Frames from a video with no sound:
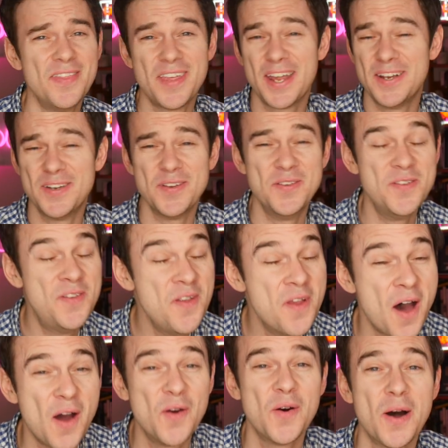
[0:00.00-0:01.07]
then
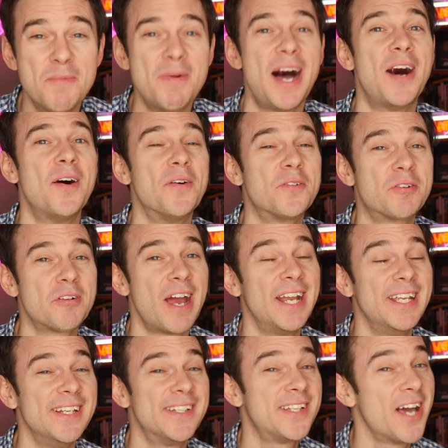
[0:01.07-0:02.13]
no amount of
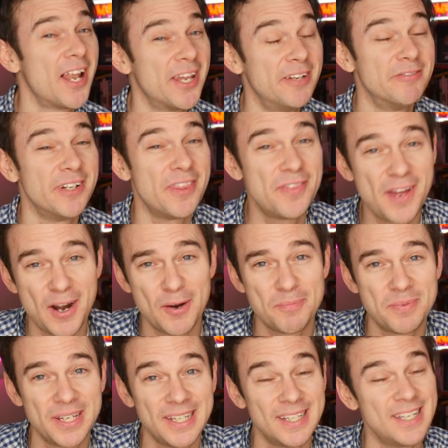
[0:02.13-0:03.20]
granny's culinary
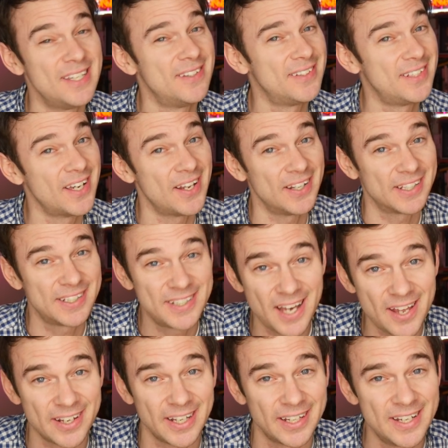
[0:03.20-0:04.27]
therapy is gonna
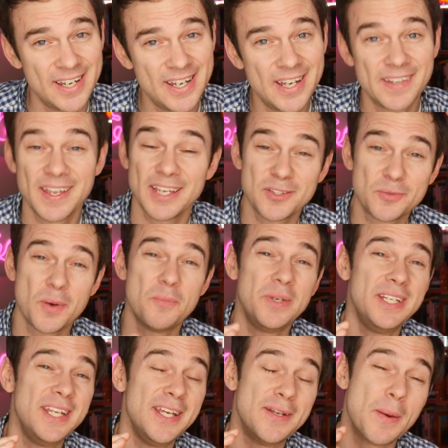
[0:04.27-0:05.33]
cut it. That's when we
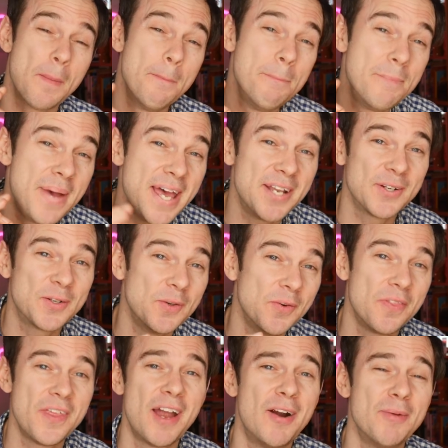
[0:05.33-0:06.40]
need medical
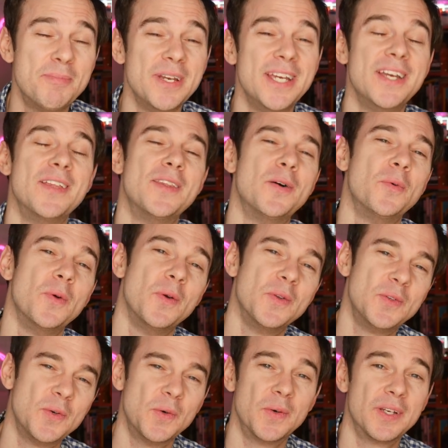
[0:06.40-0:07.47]
therapy that we were
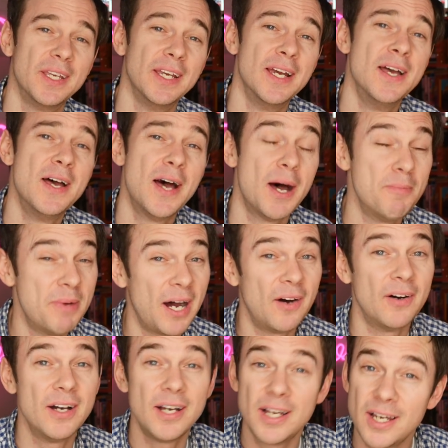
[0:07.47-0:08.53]
talking
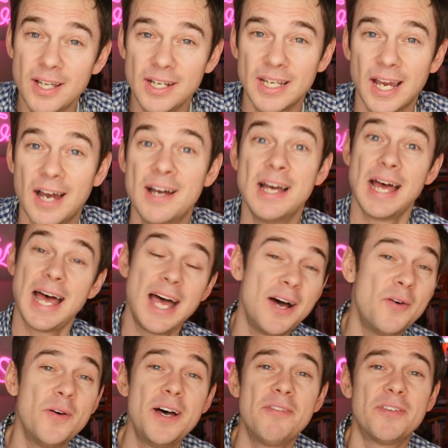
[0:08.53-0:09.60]
about earlier.
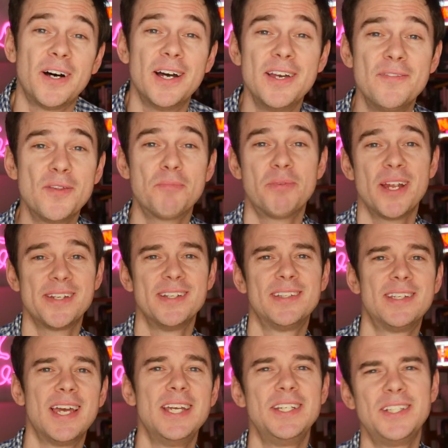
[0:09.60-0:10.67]
However, if the
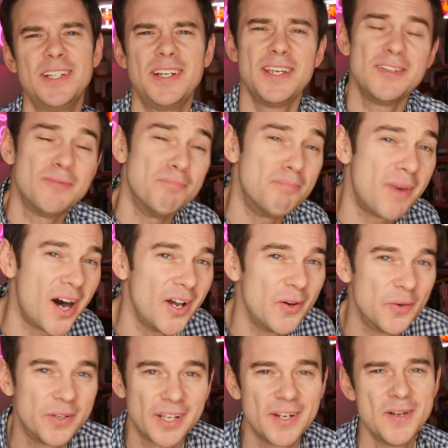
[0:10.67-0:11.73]
presentation is
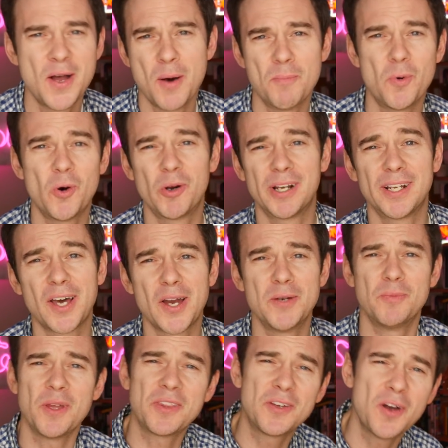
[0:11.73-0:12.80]
milder, more in line
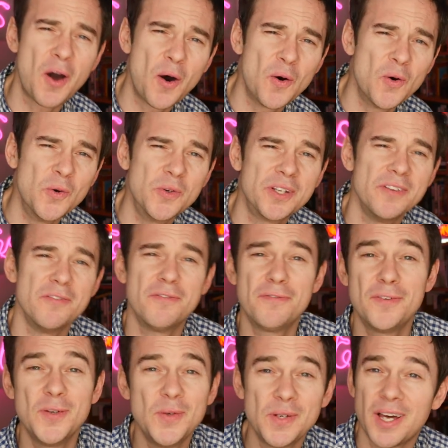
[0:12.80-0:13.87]
with cold and
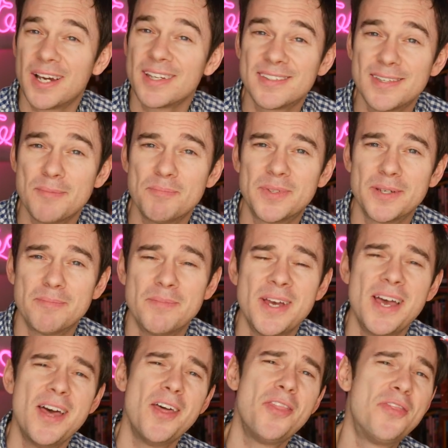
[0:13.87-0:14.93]
flu-like symptom,
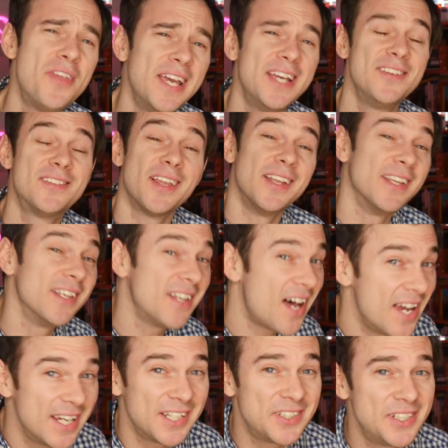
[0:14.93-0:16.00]
things
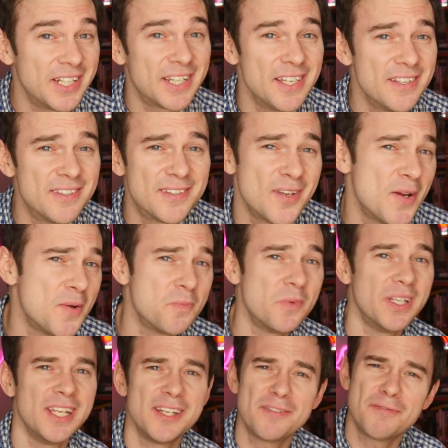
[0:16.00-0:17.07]
like chicken soup
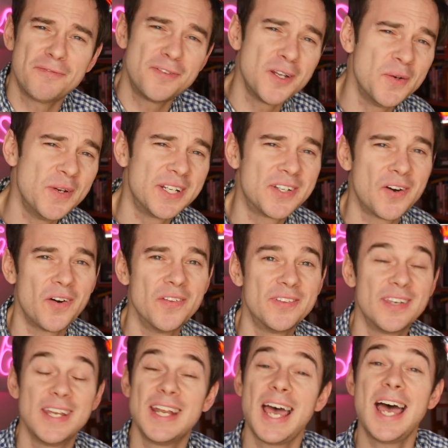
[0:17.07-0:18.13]
with its fluid
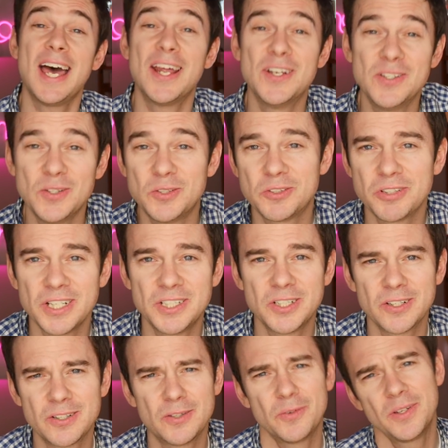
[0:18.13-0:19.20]
content and
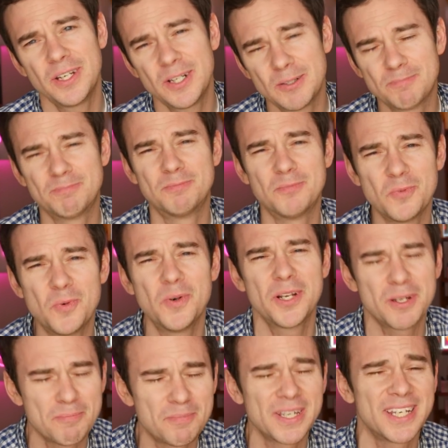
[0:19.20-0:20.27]
nutrition, although
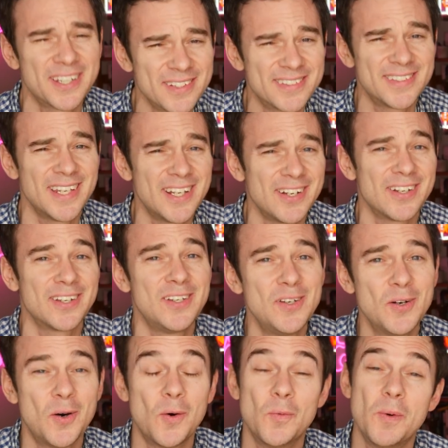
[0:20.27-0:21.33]
wouldn't be considered a
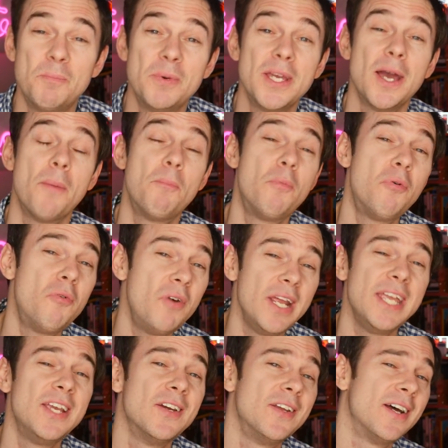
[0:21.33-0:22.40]
cure, would be a
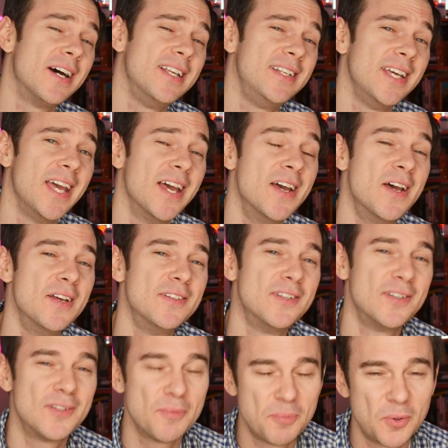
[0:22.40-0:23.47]
pretty good idea
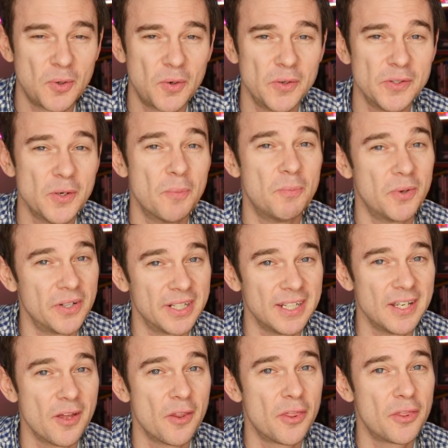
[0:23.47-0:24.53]
to support your
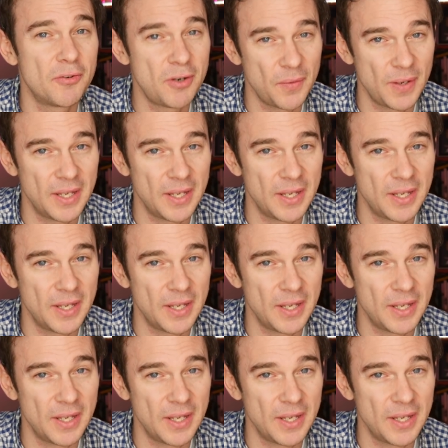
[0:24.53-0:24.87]
body through